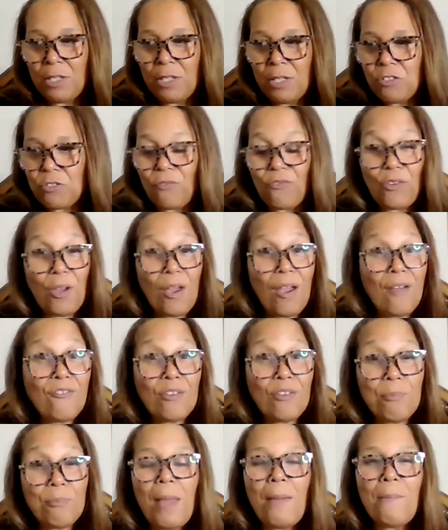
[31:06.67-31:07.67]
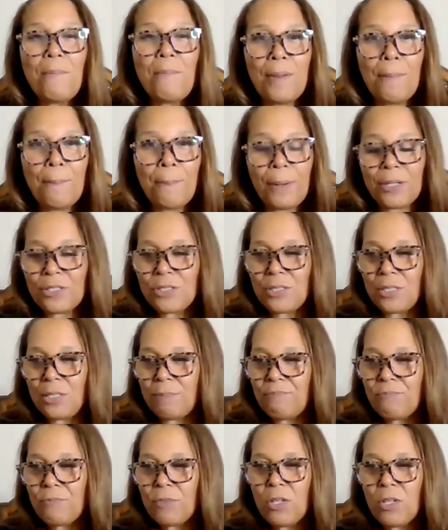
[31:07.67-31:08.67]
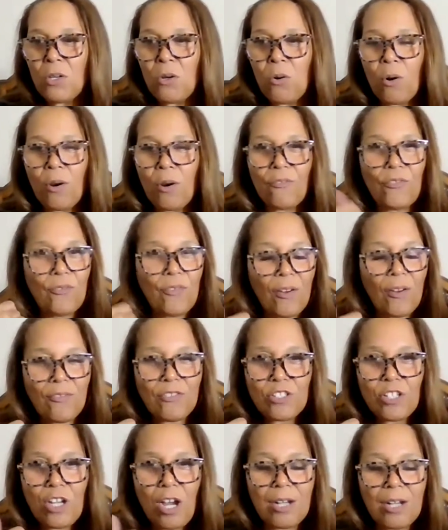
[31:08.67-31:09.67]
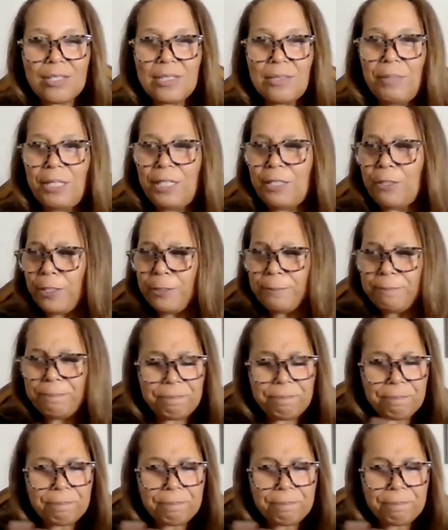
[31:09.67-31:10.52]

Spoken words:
So if you ever met me in person, or if you've ever talked to me, or